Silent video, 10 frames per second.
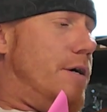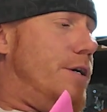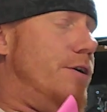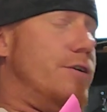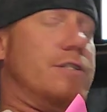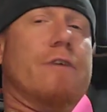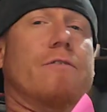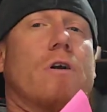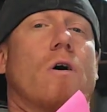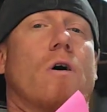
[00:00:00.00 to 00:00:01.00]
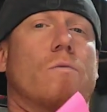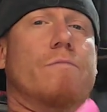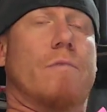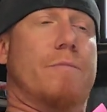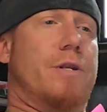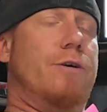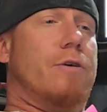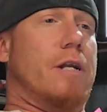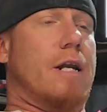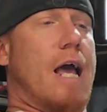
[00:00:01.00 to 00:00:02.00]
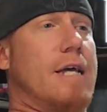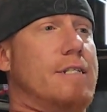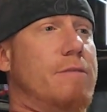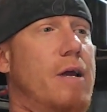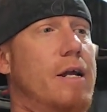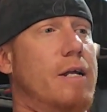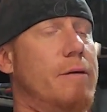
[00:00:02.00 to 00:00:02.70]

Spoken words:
you just never know. I mean, you can estimate